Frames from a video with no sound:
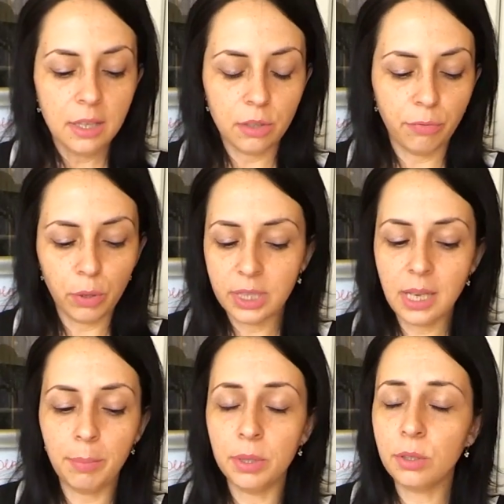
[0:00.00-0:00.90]
So for
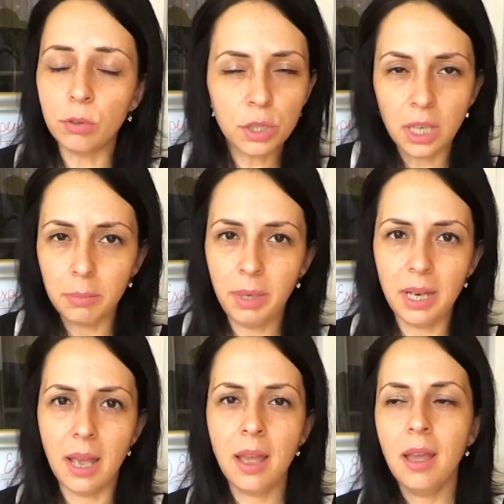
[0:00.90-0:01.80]
example, social
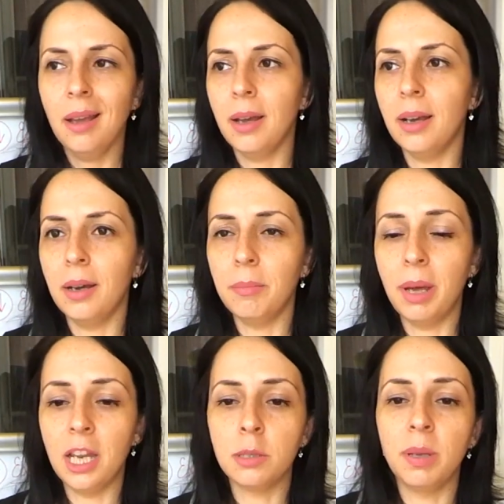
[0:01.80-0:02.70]
media
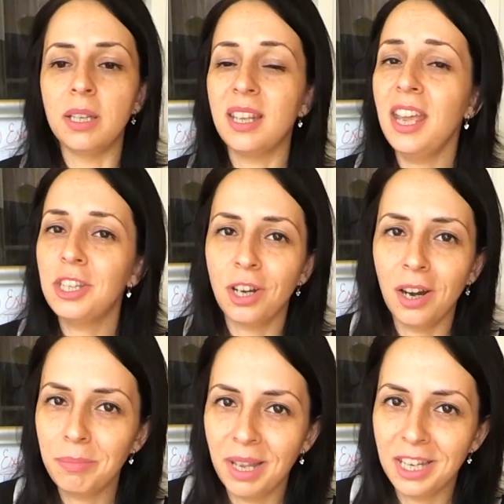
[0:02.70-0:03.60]
management,
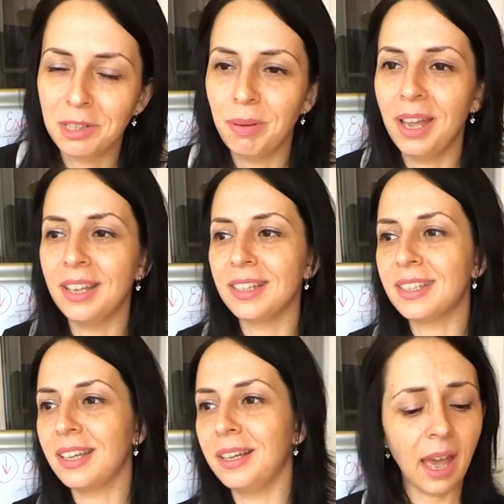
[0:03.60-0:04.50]
HR
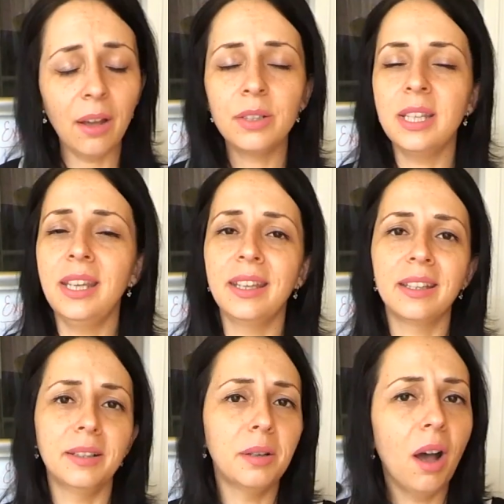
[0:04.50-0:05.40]
management,
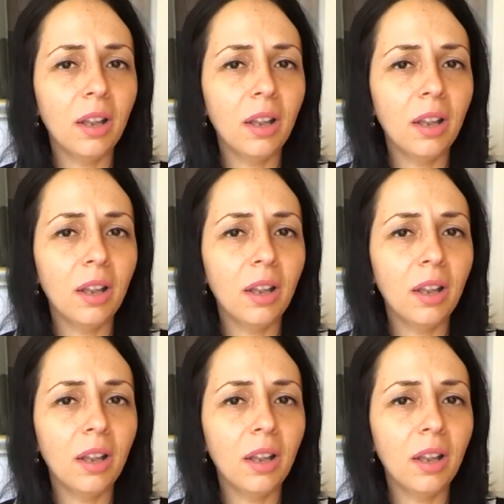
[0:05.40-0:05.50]
accounting,